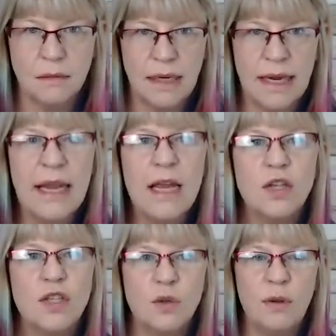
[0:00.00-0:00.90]
Okay,
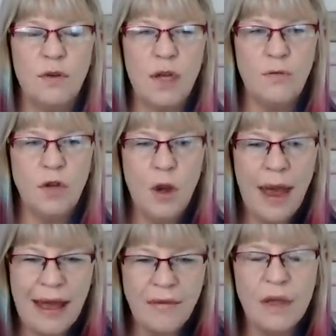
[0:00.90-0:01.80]
so if you
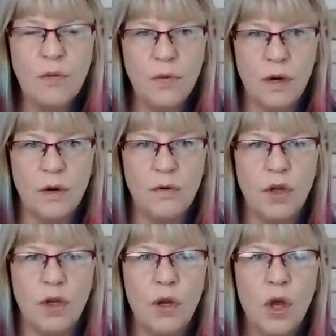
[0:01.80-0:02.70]
have it in front of
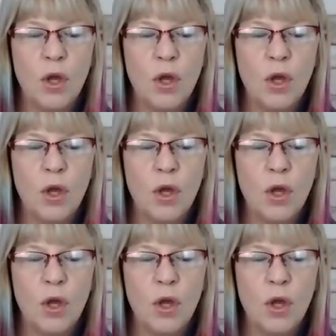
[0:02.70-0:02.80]
you,